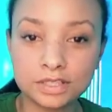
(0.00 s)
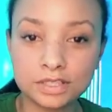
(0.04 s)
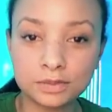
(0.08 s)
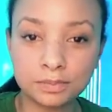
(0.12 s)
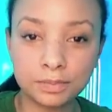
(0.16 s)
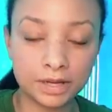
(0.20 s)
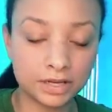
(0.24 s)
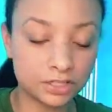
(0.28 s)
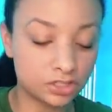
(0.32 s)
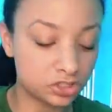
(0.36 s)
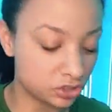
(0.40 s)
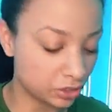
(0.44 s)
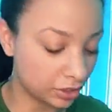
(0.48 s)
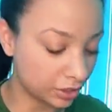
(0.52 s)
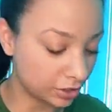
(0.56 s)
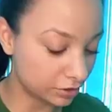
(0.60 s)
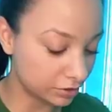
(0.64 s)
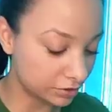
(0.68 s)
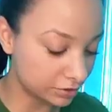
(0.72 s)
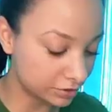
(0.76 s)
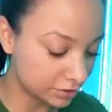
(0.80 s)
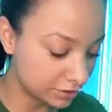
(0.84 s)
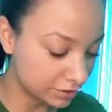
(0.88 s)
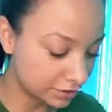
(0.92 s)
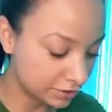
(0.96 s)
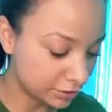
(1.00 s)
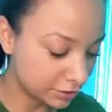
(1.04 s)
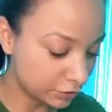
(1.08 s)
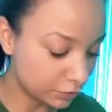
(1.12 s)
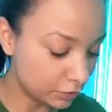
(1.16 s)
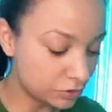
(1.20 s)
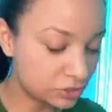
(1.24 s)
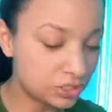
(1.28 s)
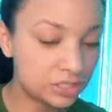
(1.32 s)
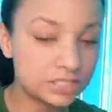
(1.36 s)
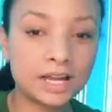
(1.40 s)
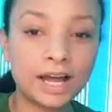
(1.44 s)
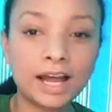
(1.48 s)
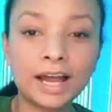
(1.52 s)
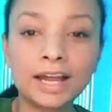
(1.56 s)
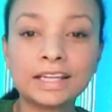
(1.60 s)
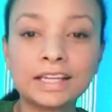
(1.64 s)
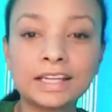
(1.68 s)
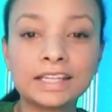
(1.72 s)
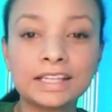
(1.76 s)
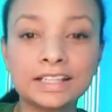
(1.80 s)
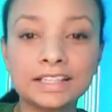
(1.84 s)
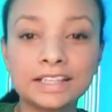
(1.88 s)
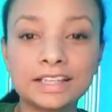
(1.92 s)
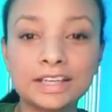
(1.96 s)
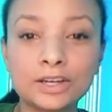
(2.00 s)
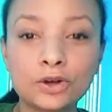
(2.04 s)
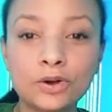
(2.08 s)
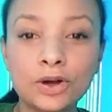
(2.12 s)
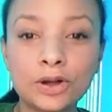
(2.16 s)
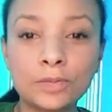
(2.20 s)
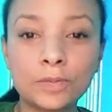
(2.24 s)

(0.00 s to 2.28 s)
space shuttle, which is highly illegal.